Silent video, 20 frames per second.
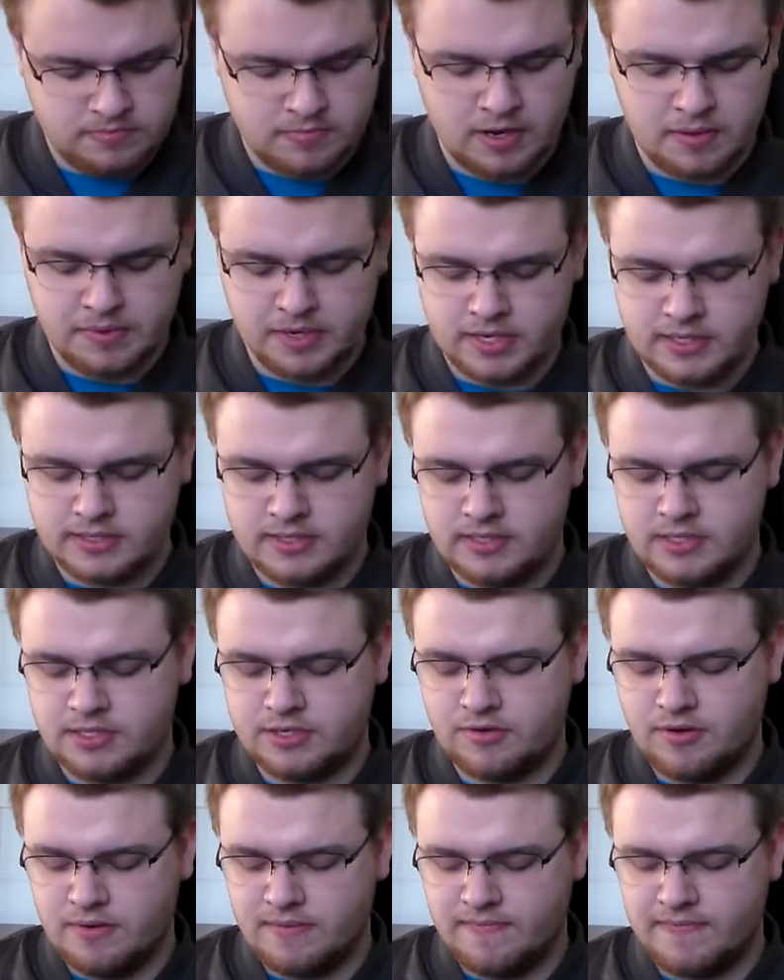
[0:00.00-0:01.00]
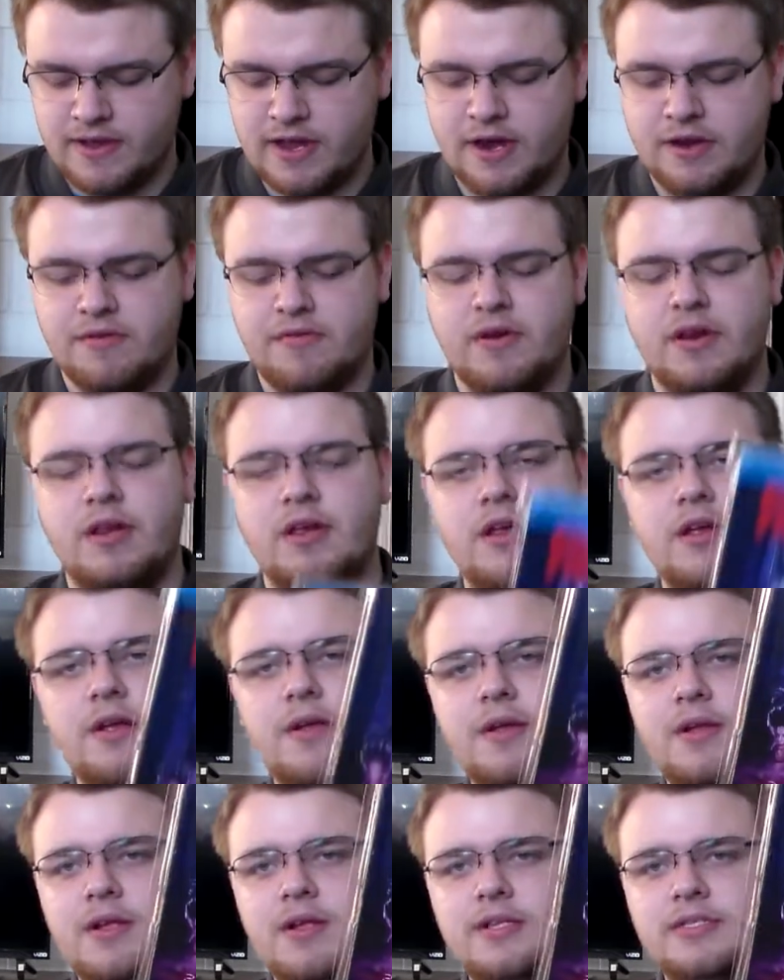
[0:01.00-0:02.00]
Probably because it's Scream Factory.
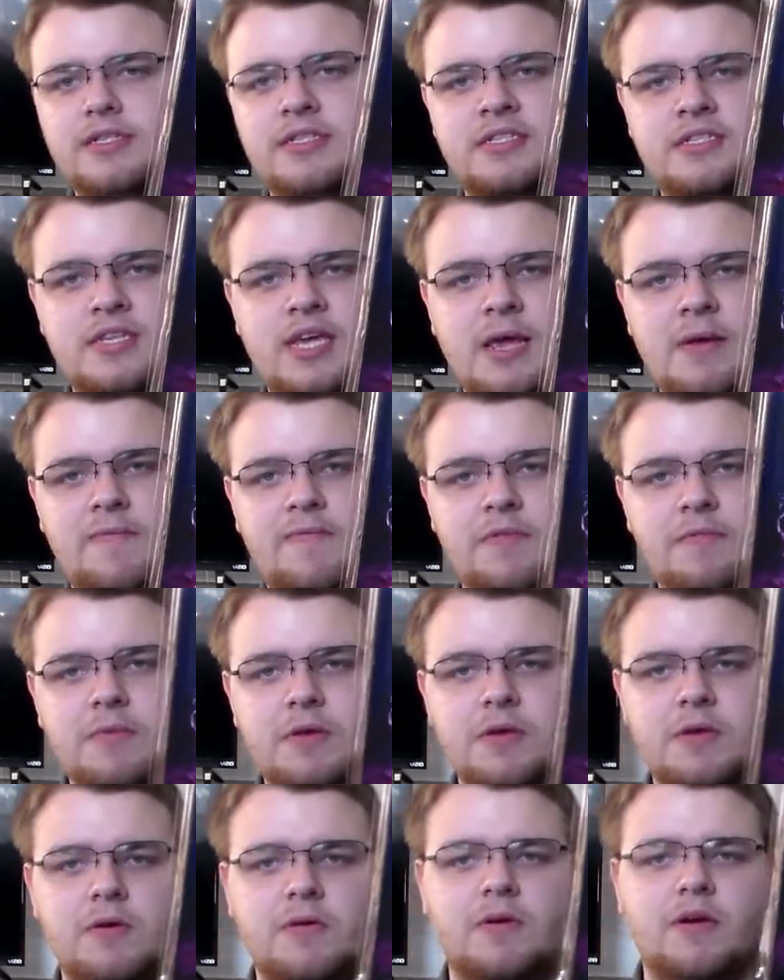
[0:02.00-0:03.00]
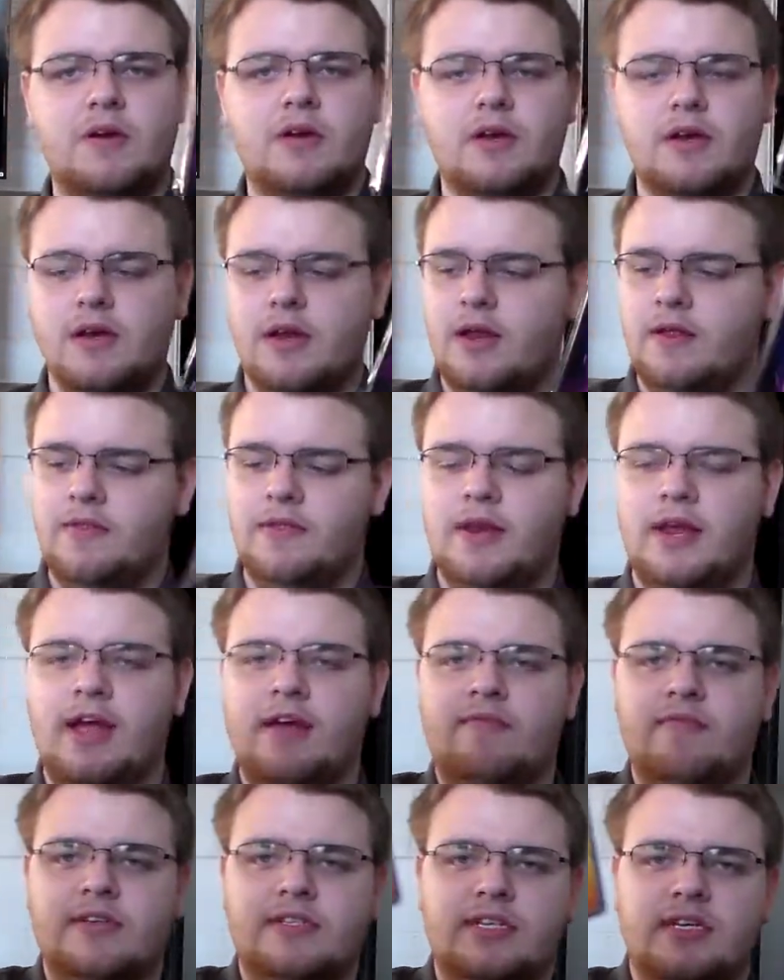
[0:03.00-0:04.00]
It's Escape from New York, and then I
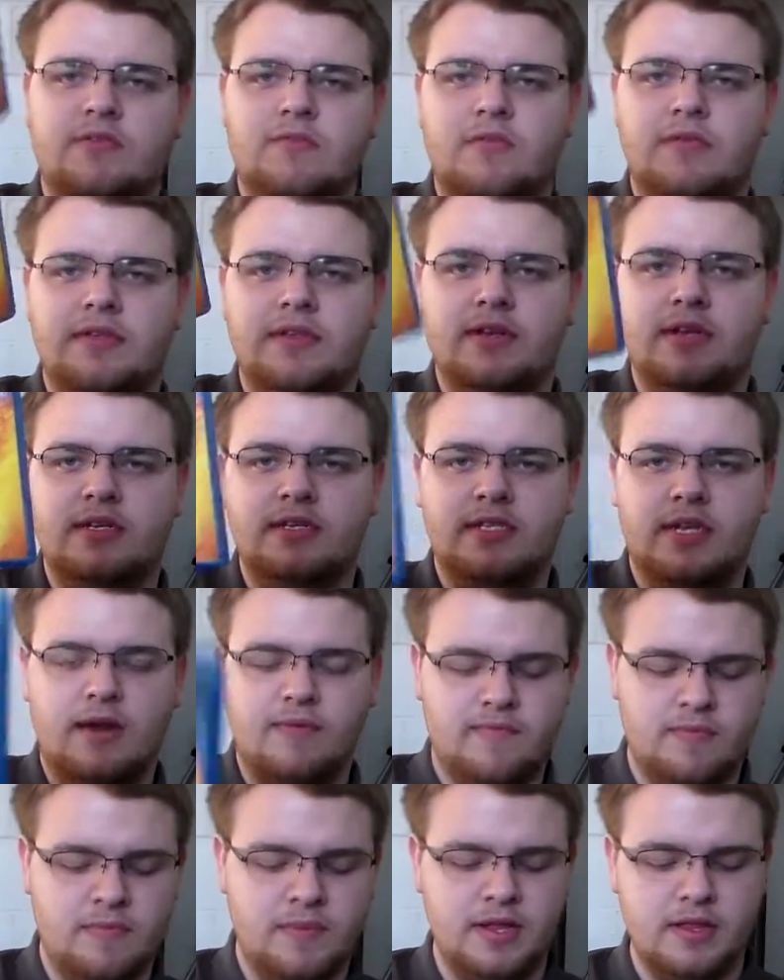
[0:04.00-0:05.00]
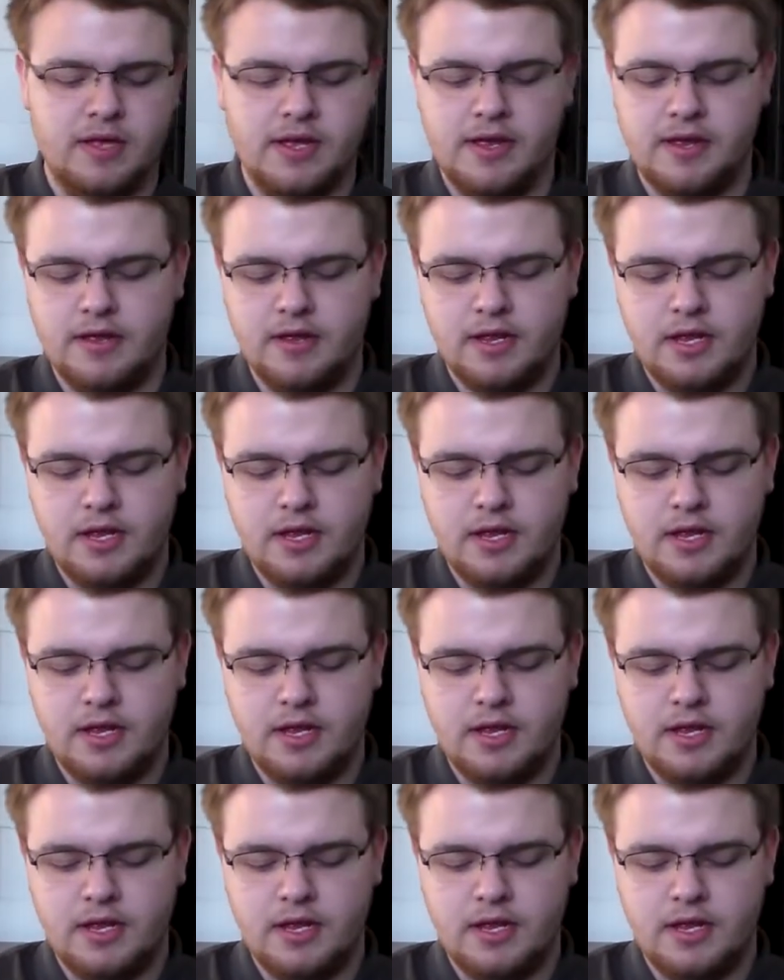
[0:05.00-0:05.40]
have the sequel with it, Escape from LA.